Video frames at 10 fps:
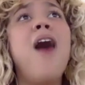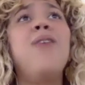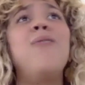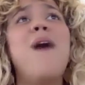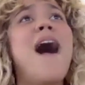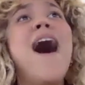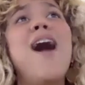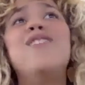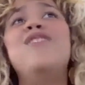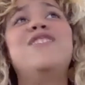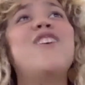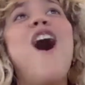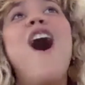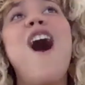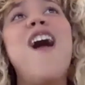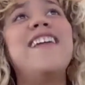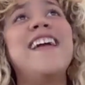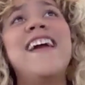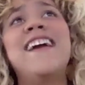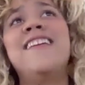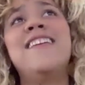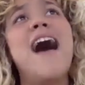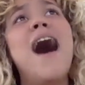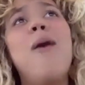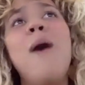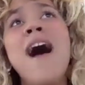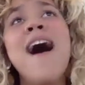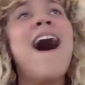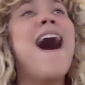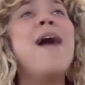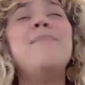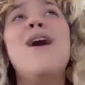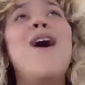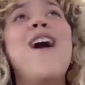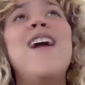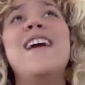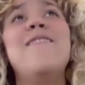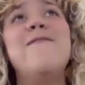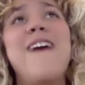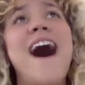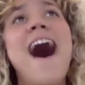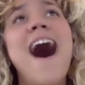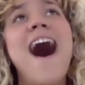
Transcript: Well, starting now, I'm learning fast